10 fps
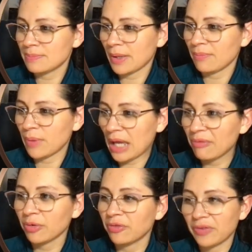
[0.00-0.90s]
my
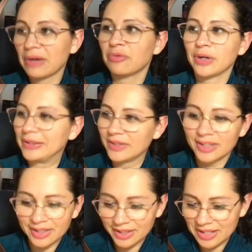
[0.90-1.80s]
ever favorite
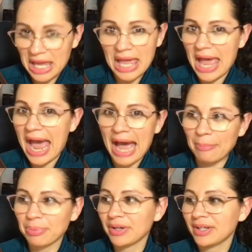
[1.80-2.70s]

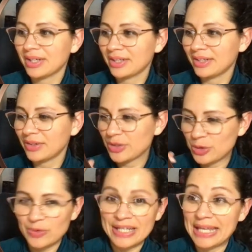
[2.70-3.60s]
app
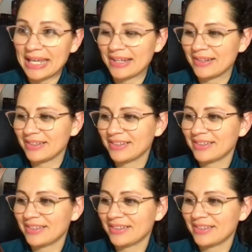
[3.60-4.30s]
to dig into